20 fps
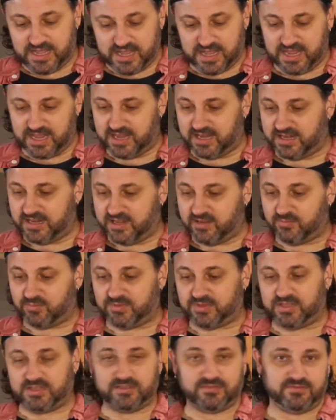and it
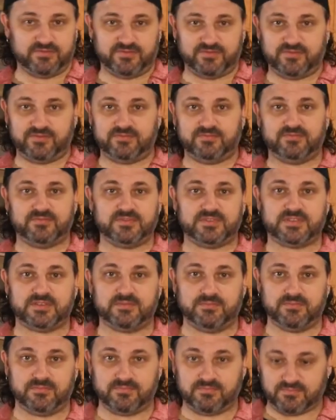will give
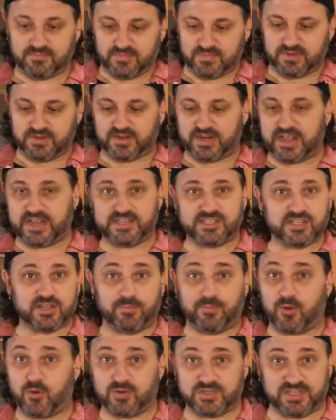some nice
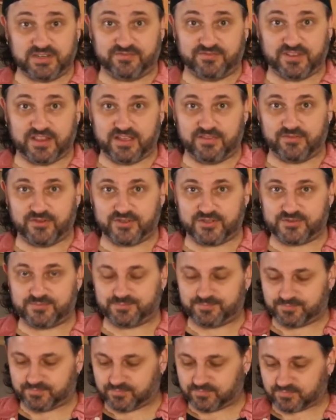opposing flavors.
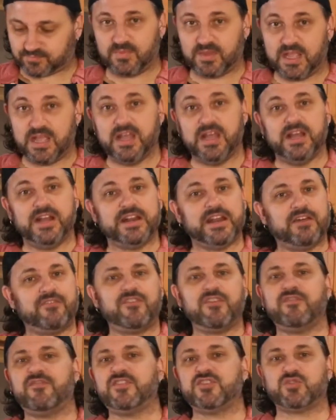Now, if
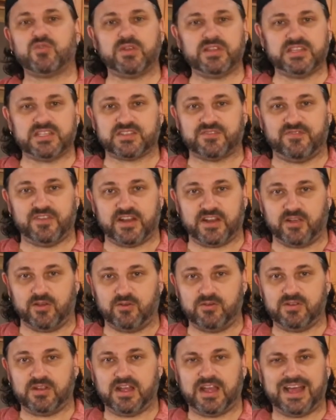you've enjoyed this
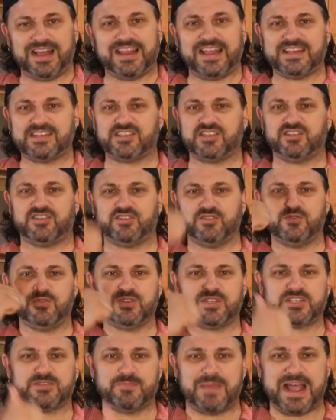video, I'll ask you to
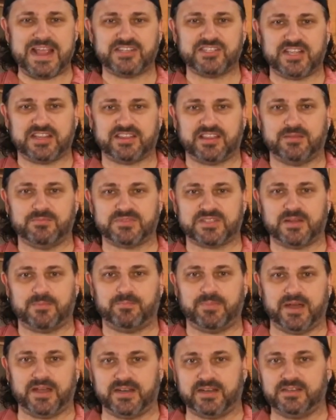smash that thumbs up
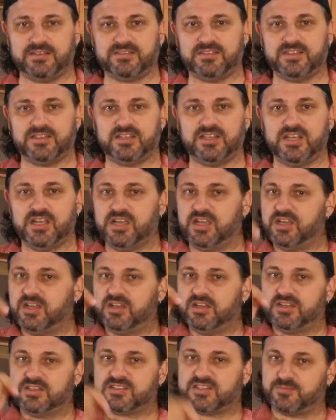button,
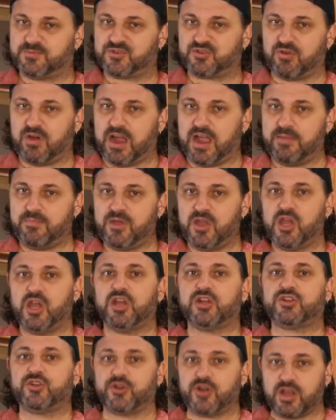subscribe,
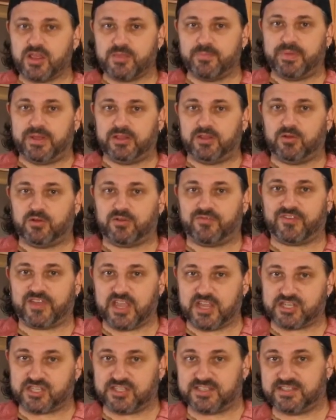and turn on the bell
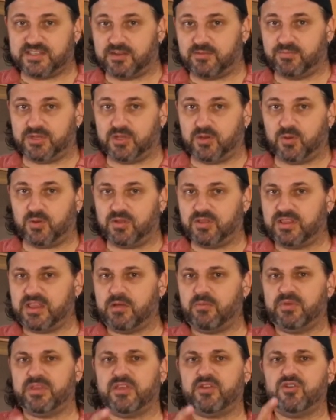notifications down below. That
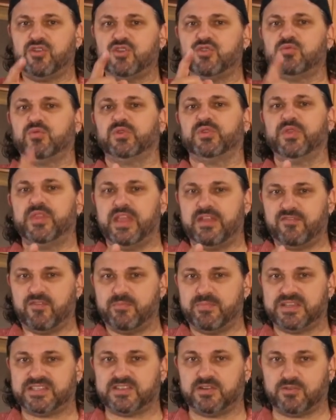way there you will never
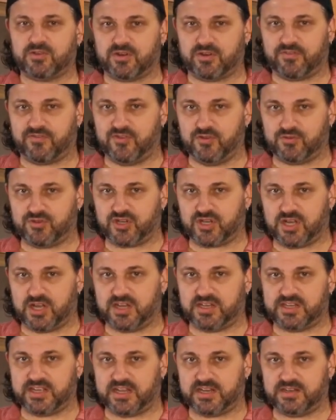miss out on our future
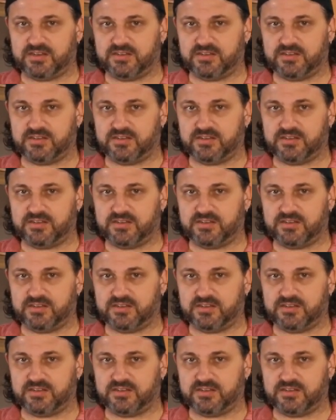content.